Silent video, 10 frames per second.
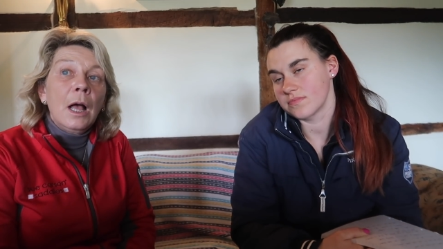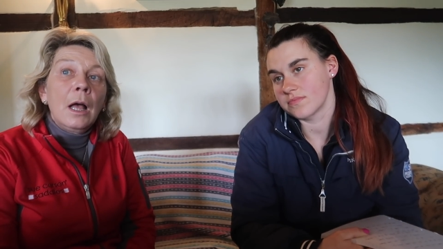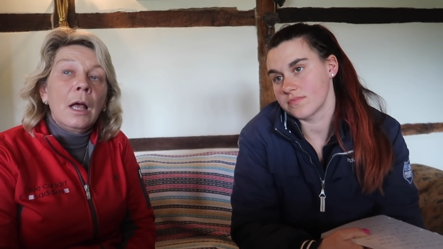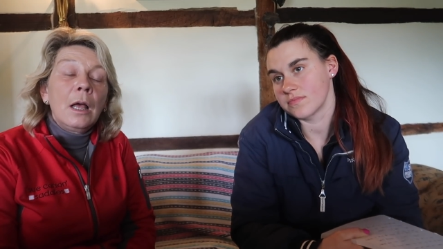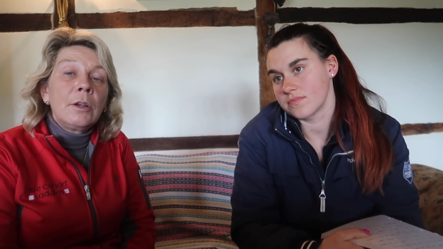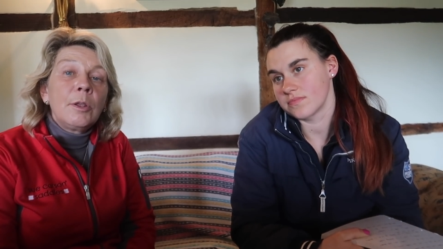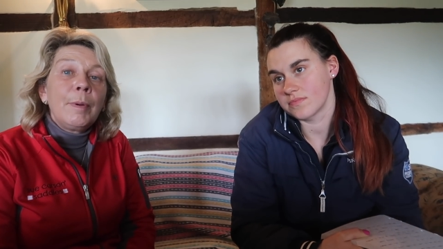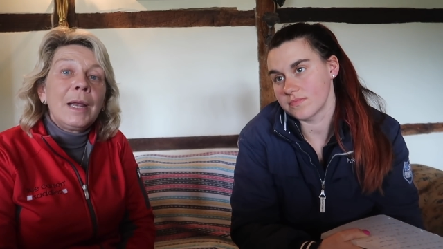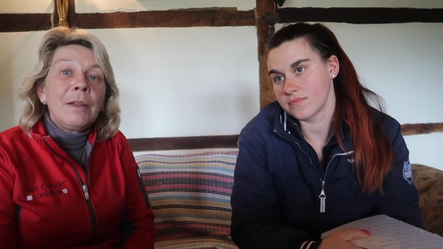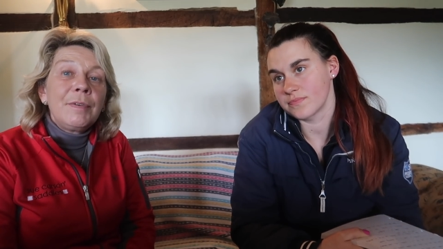Speaker 1: and
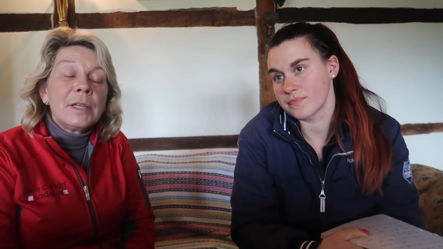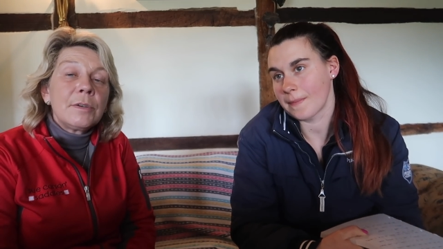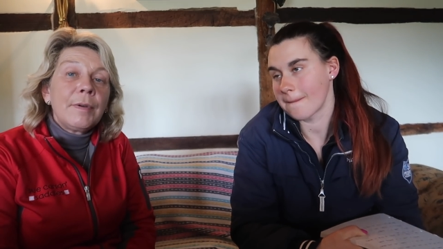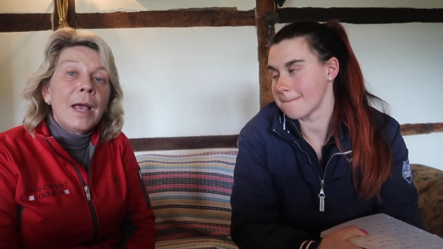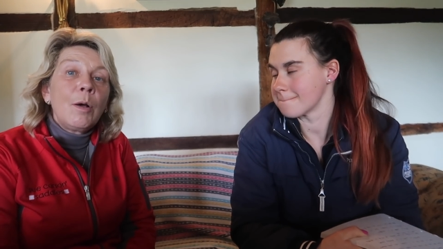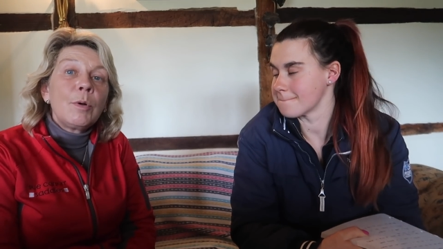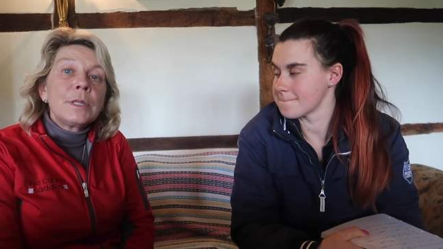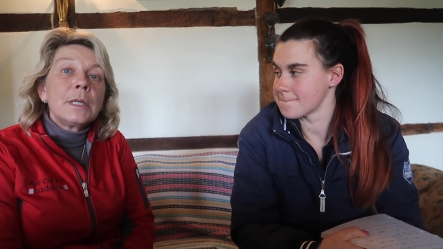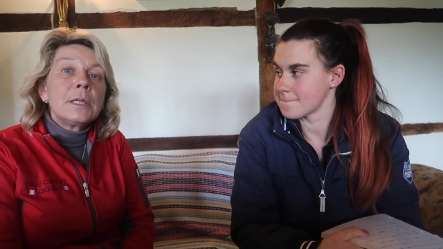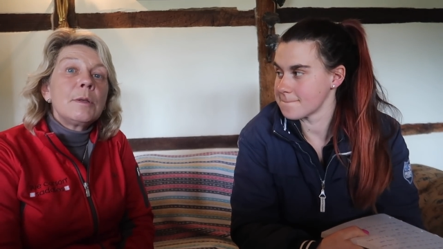the benefits of
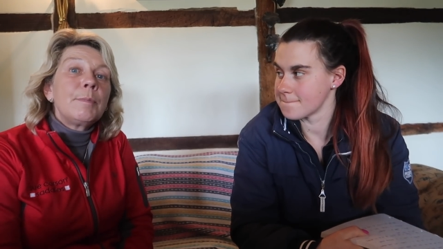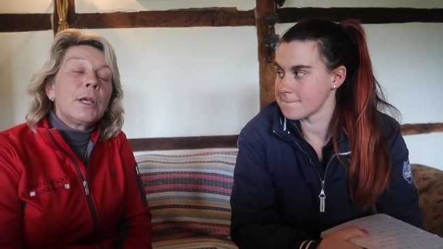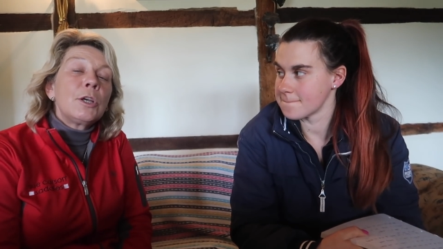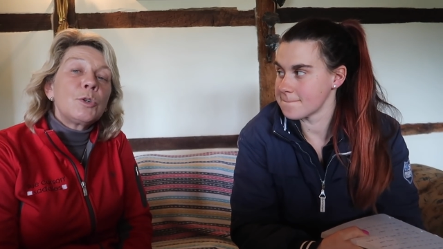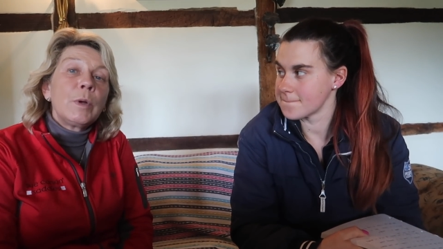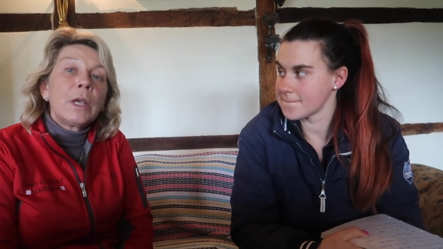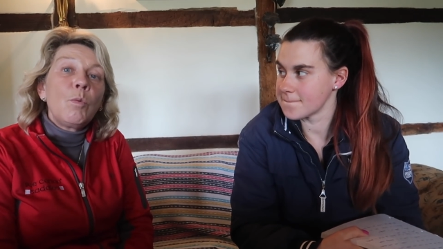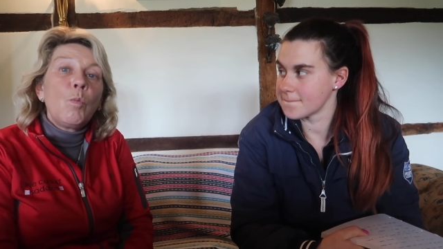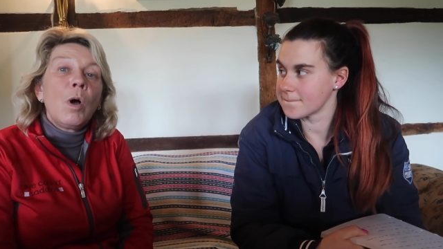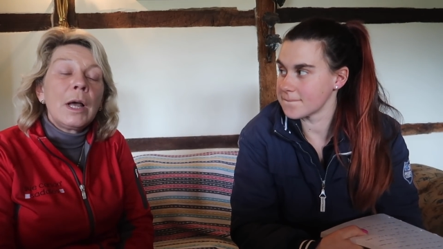ours is that because
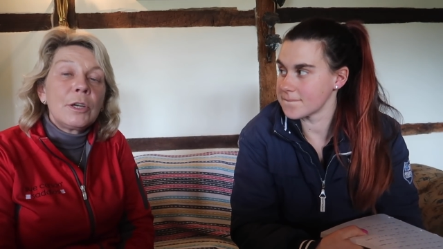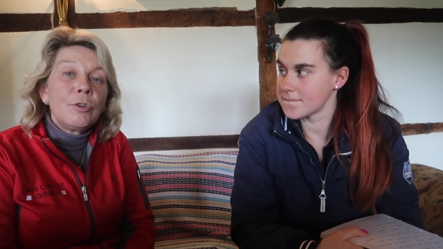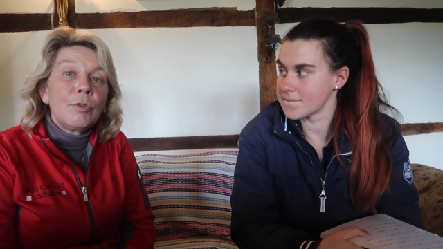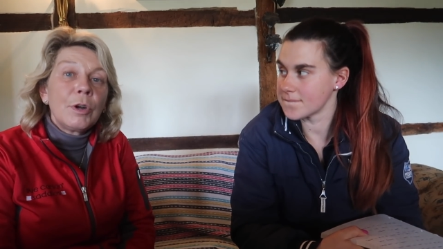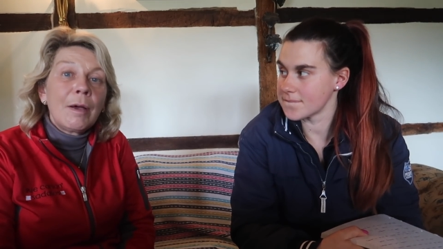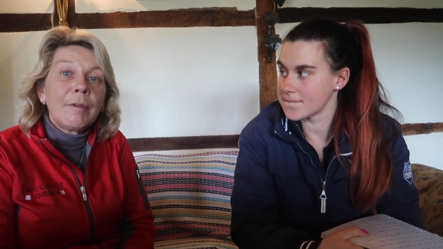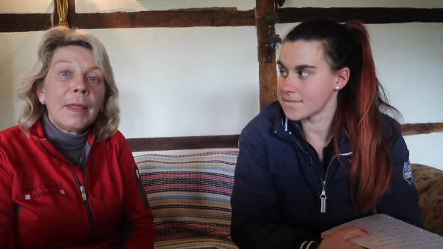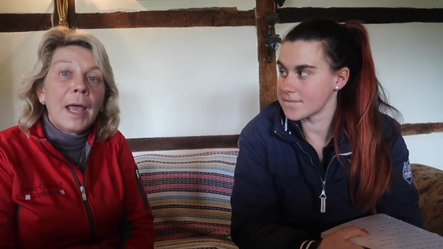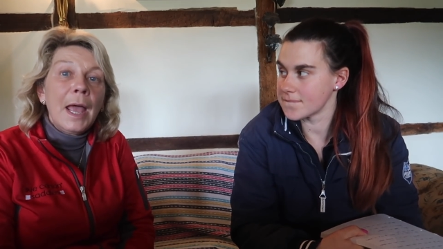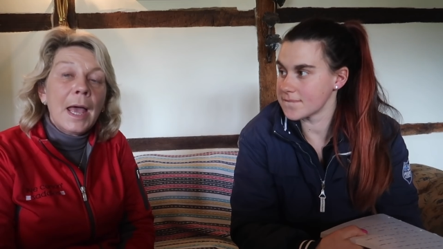we can widen or
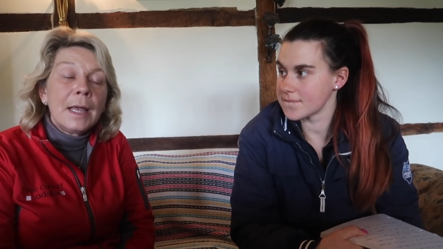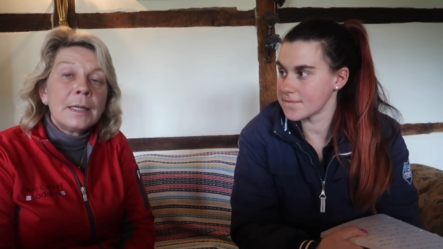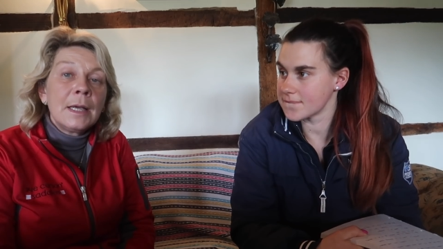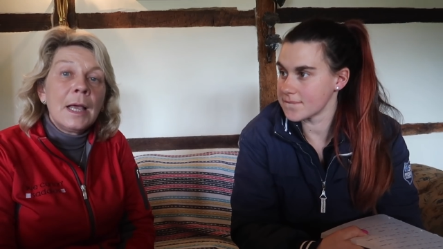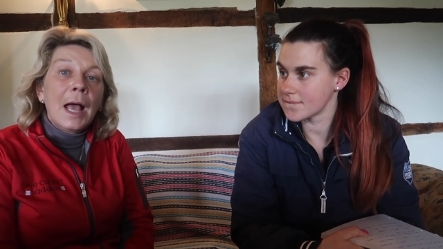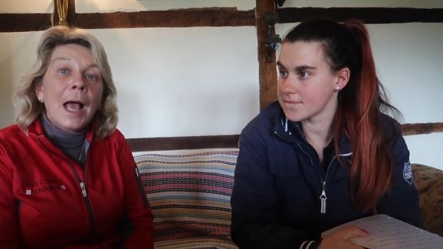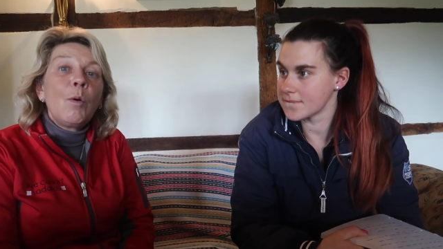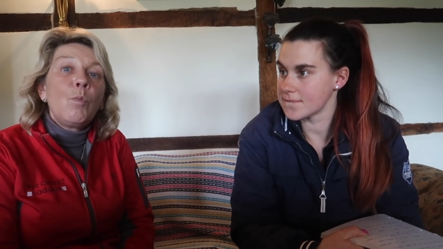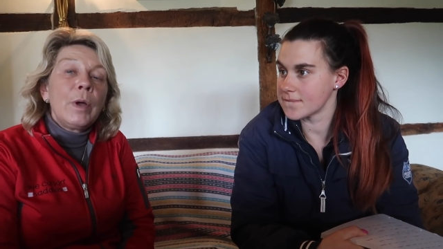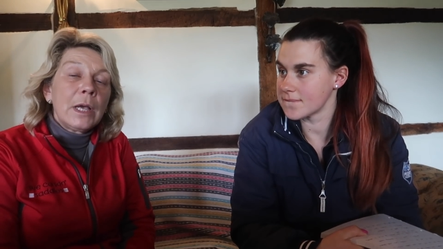narrow the head
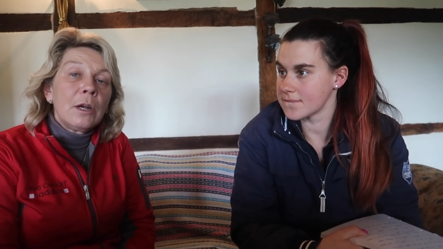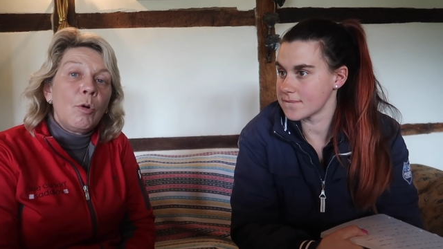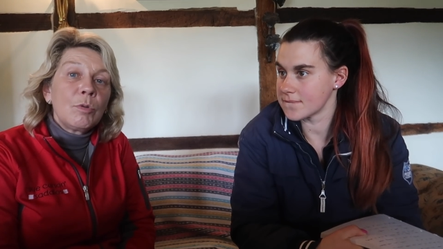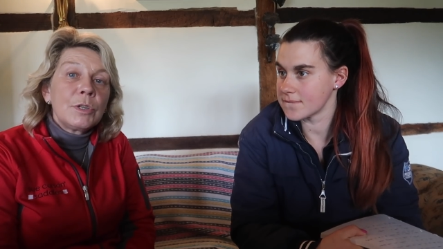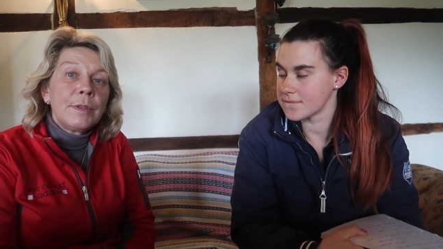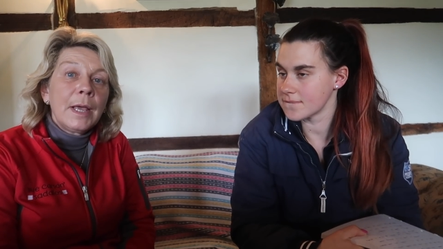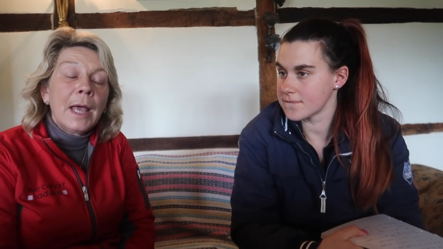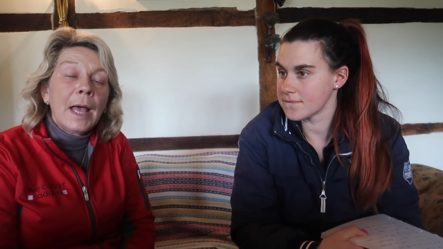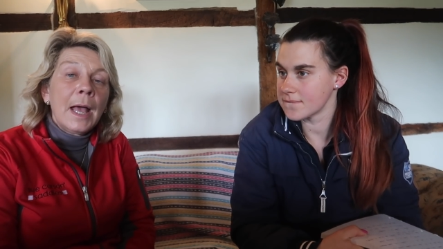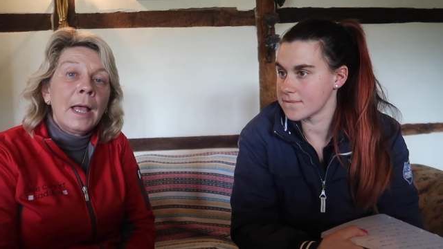and we can alter
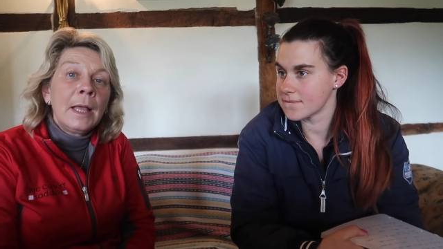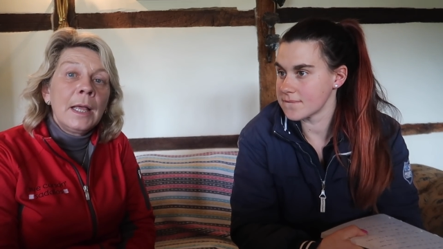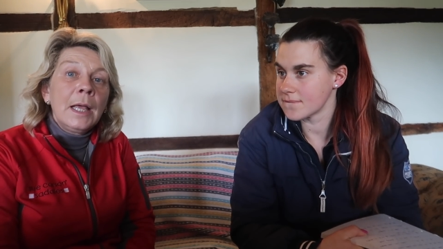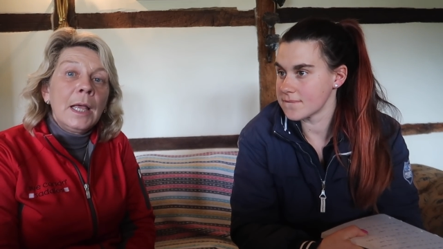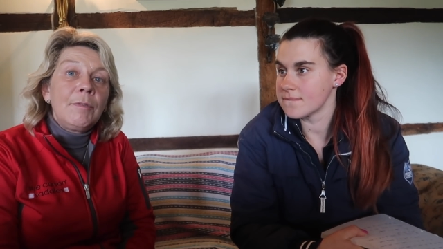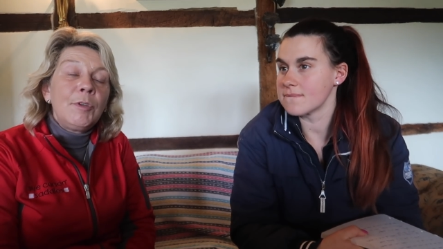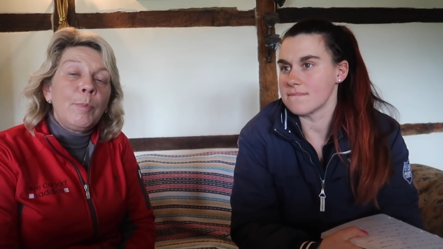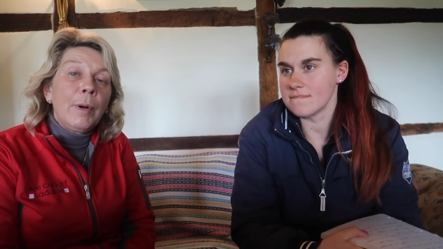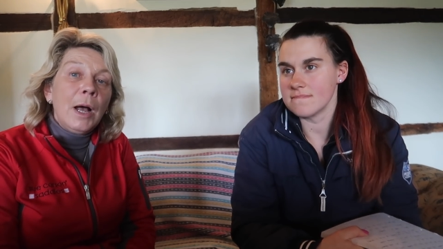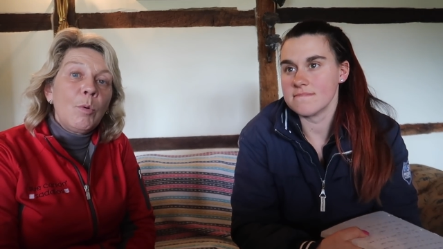the air,
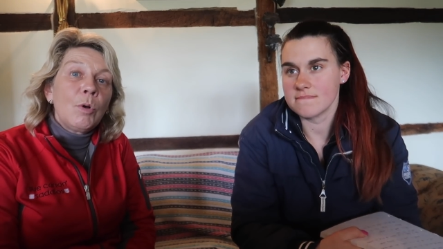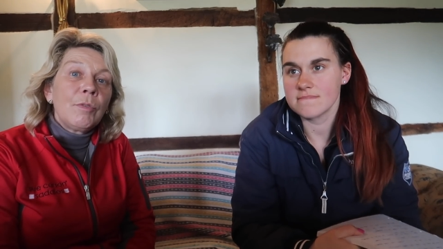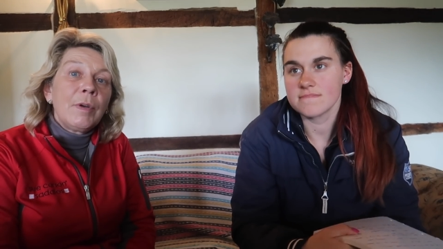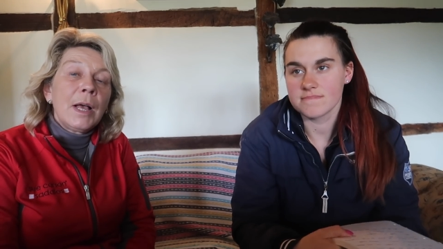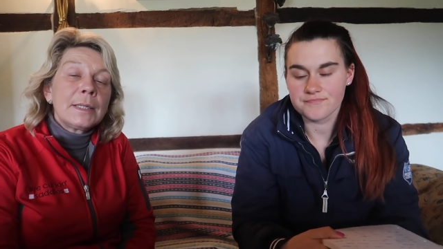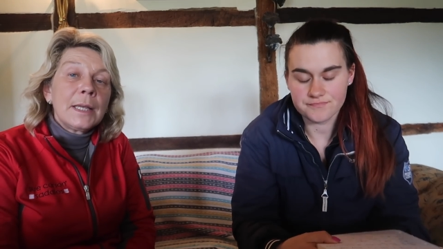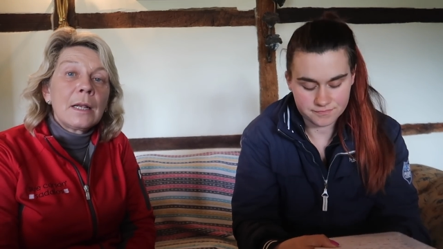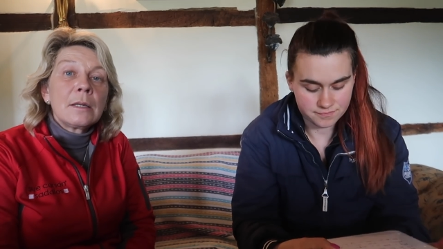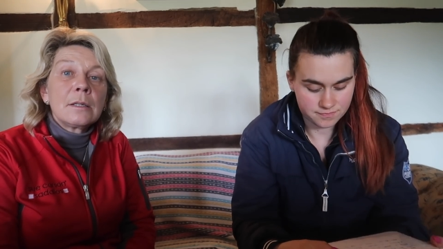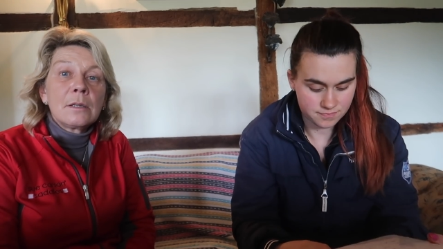if you buy mm. one of our
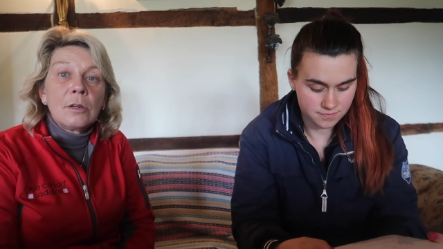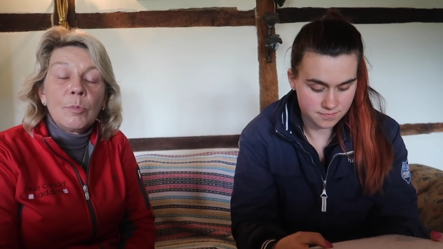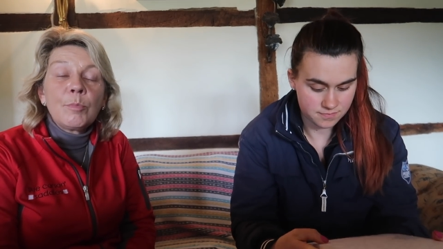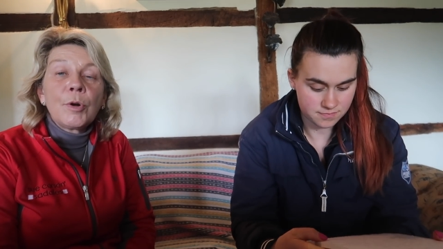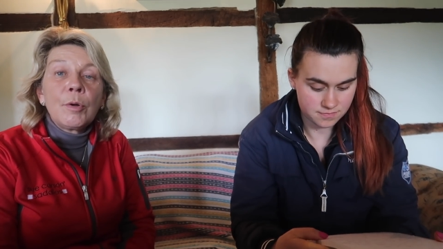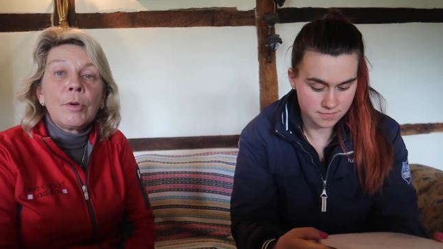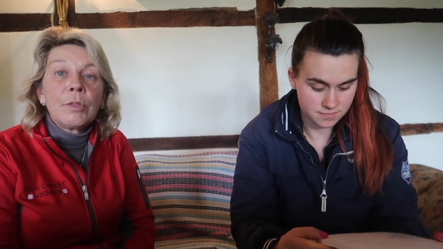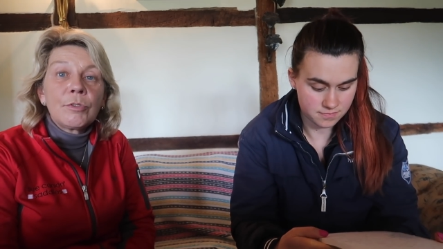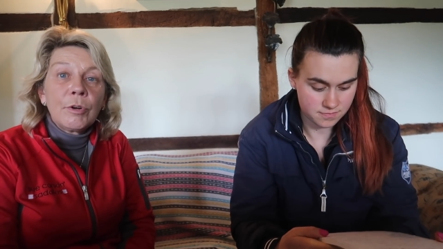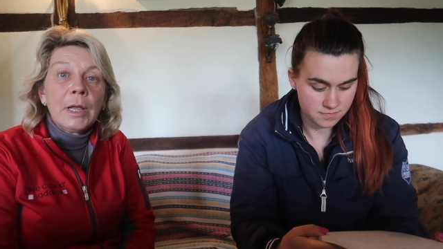saddles as an
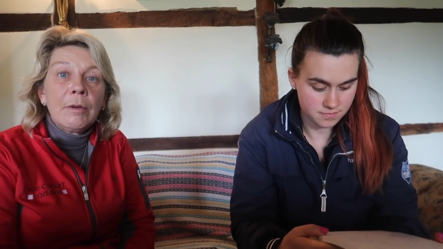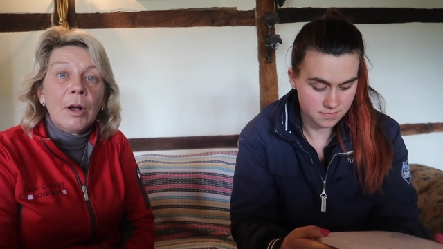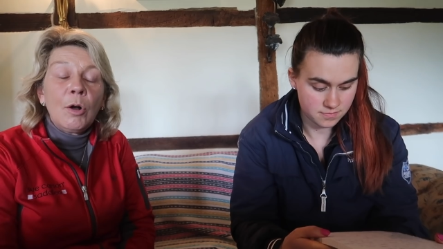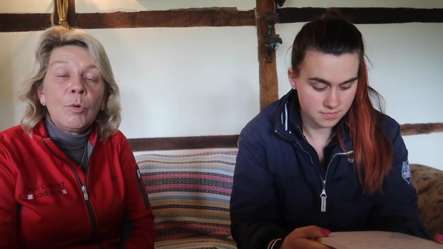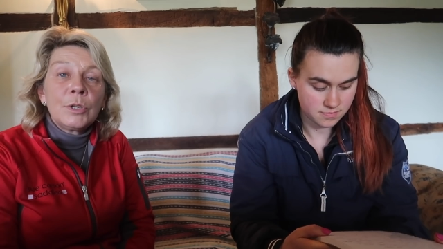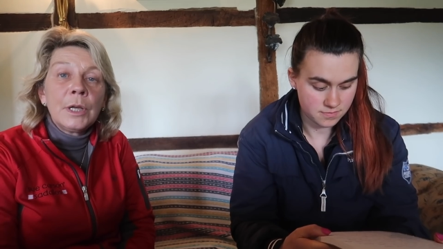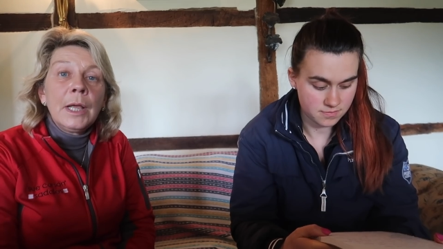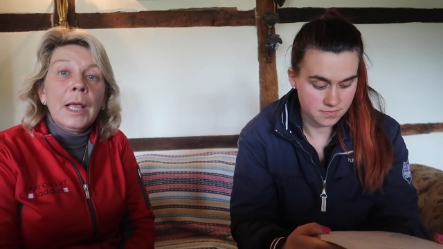unbroken three-year-old,